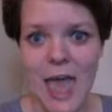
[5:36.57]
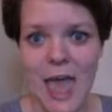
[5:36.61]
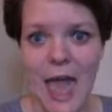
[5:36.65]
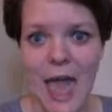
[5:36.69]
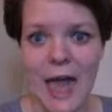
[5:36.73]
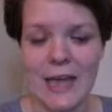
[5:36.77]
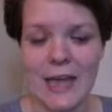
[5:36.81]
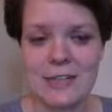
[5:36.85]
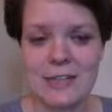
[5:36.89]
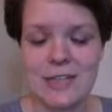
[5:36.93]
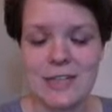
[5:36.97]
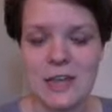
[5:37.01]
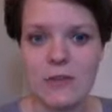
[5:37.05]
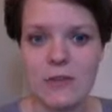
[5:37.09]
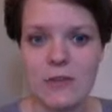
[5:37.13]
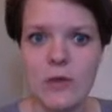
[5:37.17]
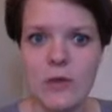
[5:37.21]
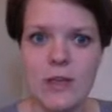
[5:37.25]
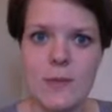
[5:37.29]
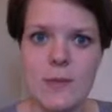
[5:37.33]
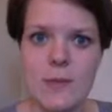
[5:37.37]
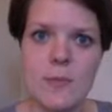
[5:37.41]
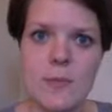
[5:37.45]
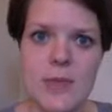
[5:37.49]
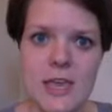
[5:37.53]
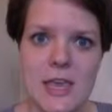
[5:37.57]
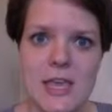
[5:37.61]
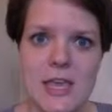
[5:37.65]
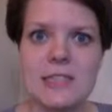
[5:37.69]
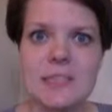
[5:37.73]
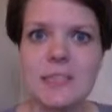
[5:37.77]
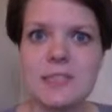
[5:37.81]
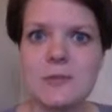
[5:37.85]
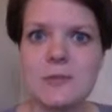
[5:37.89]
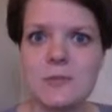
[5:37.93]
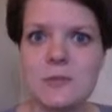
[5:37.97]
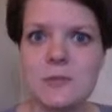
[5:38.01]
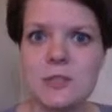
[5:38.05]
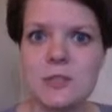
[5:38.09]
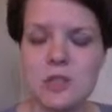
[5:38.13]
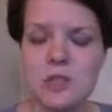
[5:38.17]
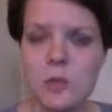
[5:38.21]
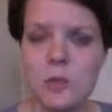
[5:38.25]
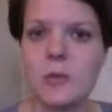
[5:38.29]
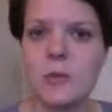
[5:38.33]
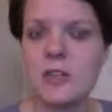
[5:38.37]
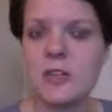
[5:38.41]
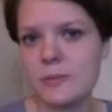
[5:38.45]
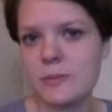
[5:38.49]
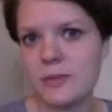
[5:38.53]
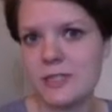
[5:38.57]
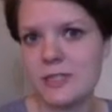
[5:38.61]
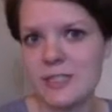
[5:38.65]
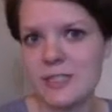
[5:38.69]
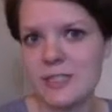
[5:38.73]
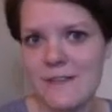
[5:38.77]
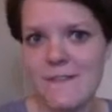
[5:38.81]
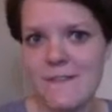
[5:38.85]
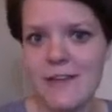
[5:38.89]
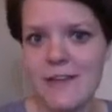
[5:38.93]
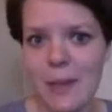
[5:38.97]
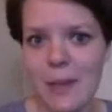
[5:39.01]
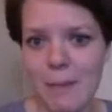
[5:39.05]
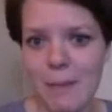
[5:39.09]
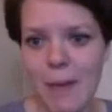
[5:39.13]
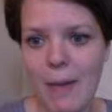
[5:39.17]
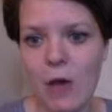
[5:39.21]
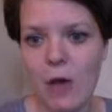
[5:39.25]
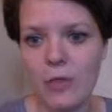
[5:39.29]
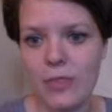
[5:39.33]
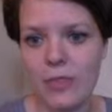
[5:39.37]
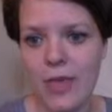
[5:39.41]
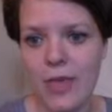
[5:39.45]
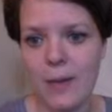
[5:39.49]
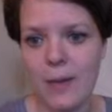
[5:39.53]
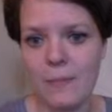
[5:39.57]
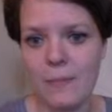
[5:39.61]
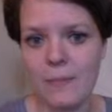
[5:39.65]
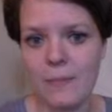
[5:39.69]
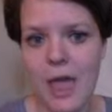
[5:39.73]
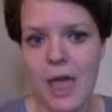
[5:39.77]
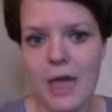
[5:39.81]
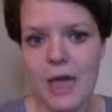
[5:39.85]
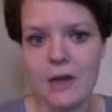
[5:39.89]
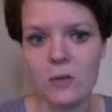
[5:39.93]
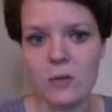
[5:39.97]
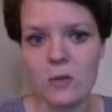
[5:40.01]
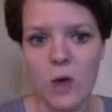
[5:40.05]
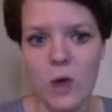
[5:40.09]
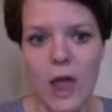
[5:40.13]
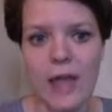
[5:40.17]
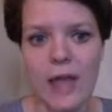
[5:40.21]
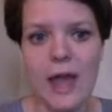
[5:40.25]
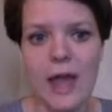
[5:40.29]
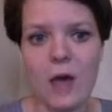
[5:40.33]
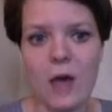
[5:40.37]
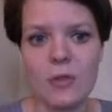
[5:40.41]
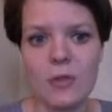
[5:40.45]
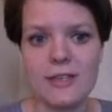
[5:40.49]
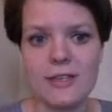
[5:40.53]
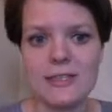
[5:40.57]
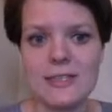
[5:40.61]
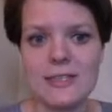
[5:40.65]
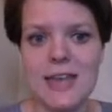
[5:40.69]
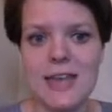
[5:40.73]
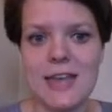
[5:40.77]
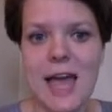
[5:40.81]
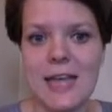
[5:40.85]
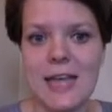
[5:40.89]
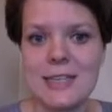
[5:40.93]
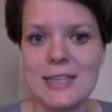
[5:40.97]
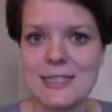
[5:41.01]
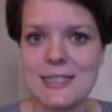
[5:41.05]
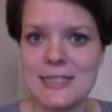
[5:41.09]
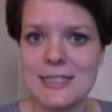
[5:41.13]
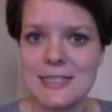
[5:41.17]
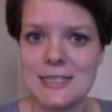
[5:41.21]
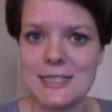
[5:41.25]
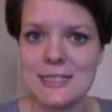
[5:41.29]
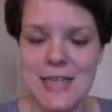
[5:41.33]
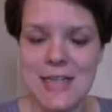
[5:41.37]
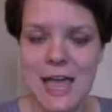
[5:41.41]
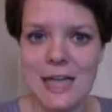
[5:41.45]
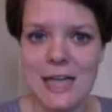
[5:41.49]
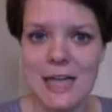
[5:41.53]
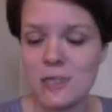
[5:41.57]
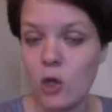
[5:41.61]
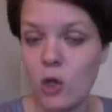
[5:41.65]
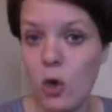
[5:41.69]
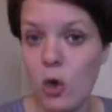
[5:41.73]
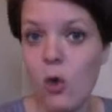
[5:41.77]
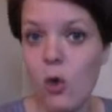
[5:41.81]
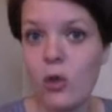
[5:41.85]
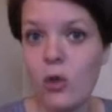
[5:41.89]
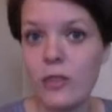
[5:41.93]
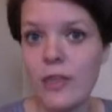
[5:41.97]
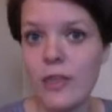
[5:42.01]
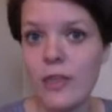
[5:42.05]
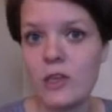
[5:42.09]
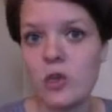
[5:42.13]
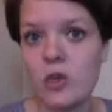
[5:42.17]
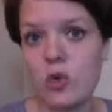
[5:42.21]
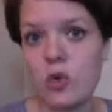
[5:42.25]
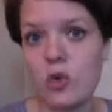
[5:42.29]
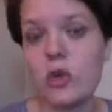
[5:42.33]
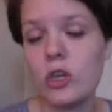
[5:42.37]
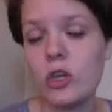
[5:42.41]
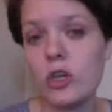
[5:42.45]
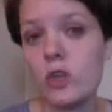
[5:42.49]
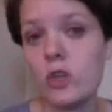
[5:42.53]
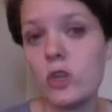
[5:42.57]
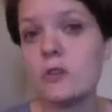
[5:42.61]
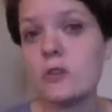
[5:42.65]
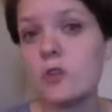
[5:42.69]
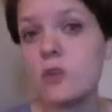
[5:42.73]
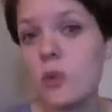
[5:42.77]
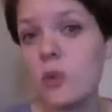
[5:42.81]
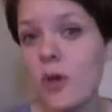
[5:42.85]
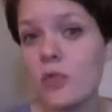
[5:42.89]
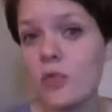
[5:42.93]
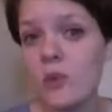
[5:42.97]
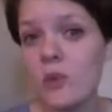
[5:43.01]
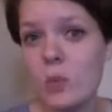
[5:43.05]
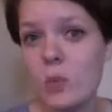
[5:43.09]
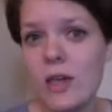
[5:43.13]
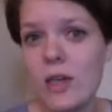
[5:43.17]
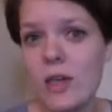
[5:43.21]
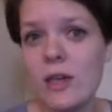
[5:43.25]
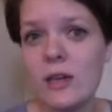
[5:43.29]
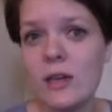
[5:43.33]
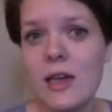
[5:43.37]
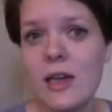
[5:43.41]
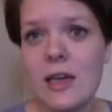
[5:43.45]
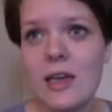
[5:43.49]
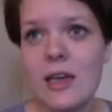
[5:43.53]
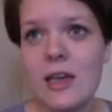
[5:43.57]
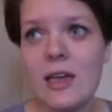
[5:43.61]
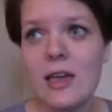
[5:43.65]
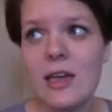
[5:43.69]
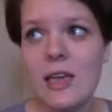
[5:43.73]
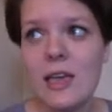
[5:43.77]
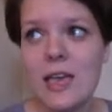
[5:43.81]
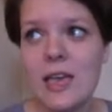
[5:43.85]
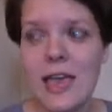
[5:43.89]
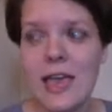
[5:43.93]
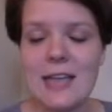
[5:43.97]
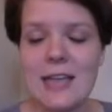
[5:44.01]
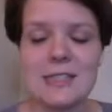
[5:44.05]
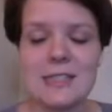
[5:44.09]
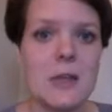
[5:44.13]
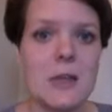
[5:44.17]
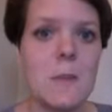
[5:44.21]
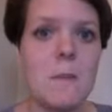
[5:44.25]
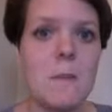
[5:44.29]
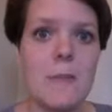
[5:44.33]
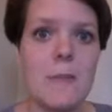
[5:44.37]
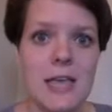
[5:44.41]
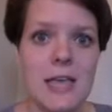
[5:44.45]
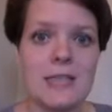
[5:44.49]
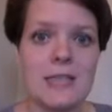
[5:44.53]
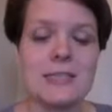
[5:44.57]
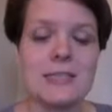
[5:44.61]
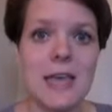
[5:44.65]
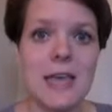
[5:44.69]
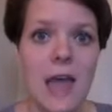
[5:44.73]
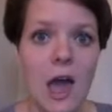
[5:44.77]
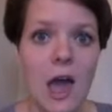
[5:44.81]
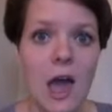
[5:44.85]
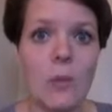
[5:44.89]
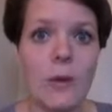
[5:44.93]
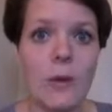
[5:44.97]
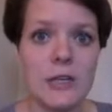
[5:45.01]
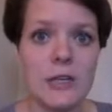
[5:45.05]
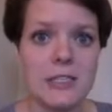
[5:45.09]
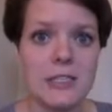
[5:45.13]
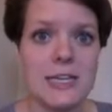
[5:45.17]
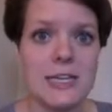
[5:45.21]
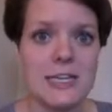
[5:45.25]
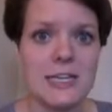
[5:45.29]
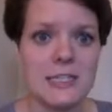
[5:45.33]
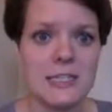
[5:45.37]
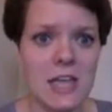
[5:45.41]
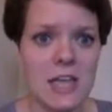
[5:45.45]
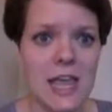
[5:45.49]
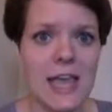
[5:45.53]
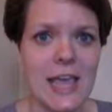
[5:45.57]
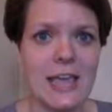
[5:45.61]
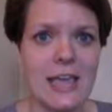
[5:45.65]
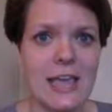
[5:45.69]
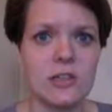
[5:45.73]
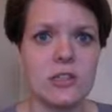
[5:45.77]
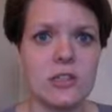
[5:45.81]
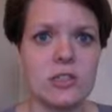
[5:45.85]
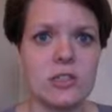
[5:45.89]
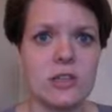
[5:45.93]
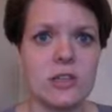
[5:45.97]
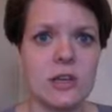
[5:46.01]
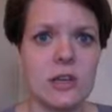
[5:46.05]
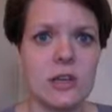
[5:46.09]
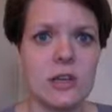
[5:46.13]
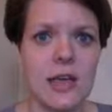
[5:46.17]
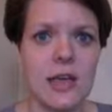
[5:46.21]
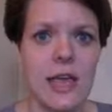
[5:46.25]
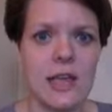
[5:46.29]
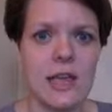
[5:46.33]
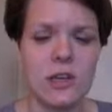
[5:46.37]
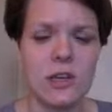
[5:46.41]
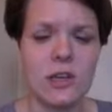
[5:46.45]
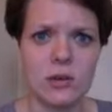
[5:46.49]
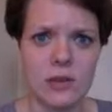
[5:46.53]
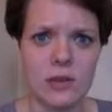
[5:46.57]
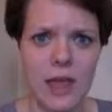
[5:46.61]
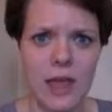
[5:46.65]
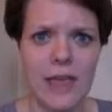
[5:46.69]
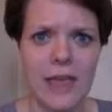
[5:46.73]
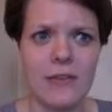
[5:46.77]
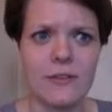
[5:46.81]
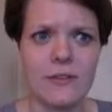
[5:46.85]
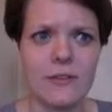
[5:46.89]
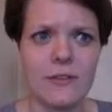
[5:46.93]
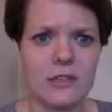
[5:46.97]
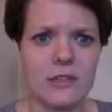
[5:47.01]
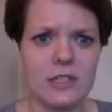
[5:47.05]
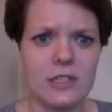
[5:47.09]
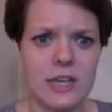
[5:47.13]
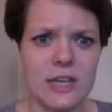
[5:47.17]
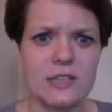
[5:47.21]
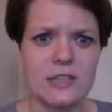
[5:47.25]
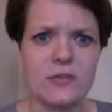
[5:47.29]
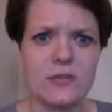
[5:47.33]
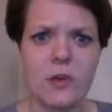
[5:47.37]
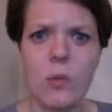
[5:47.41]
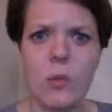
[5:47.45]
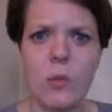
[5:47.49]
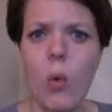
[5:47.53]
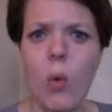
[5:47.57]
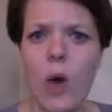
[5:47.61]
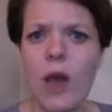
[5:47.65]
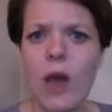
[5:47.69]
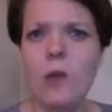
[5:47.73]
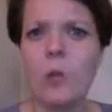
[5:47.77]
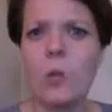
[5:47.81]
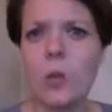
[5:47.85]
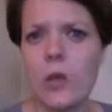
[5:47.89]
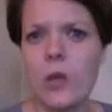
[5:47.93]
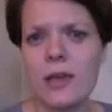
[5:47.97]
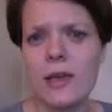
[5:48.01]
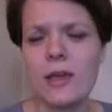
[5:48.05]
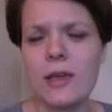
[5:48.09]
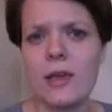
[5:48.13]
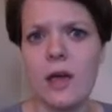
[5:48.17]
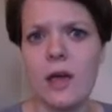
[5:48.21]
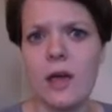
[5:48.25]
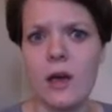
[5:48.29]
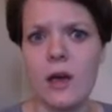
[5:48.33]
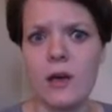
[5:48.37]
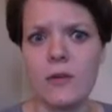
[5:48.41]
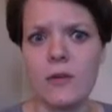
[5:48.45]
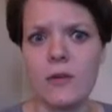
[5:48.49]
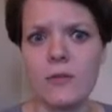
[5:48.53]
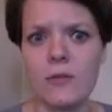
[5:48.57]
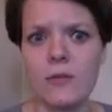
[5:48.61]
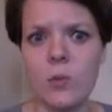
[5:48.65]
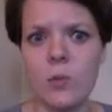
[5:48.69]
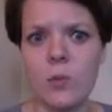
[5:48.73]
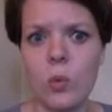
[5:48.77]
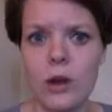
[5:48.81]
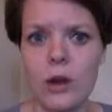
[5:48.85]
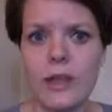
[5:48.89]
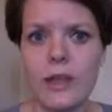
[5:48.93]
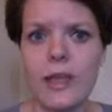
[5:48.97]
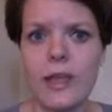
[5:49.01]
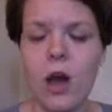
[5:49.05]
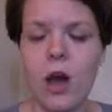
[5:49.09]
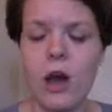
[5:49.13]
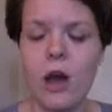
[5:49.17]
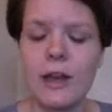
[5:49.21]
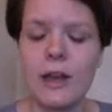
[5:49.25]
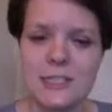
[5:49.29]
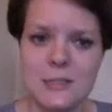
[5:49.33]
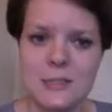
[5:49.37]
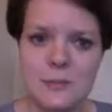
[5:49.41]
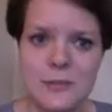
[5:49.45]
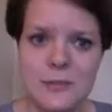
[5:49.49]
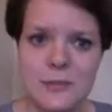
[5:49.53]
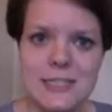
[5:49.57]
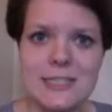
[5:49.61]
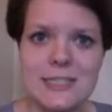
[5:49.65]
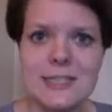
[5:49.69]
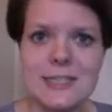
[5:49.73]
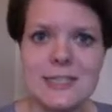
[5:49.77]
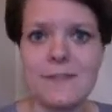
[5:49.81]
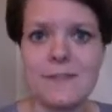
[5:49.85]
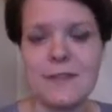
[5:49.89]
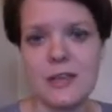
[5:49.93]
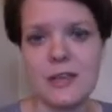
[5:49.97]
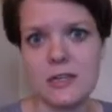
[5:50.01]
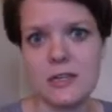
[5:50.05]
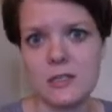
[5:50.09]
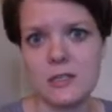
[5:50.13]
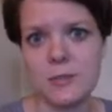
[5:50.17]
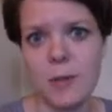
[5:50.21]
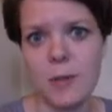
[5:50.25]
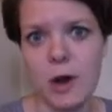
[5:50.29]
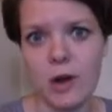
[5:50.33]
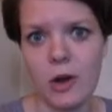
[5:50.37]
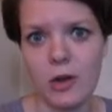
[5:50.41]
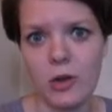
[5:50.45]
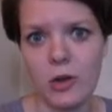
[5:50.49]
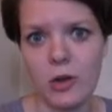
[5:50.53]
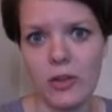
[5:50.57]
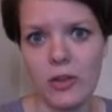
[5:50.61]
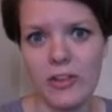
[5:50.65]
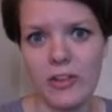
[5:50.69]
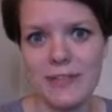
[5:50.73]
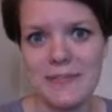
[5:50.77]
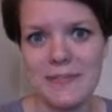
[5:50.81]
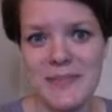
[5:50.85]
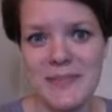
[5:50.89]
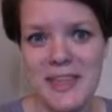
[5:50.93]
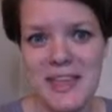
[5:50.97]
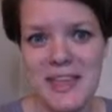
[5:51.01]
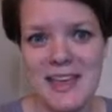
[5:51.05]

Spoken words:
And if we can be super specific about them and write out this nice, concise goal that you can use throughout the week, it's amazing how much can change in your life just from 1 week of working on a specific SMART goal.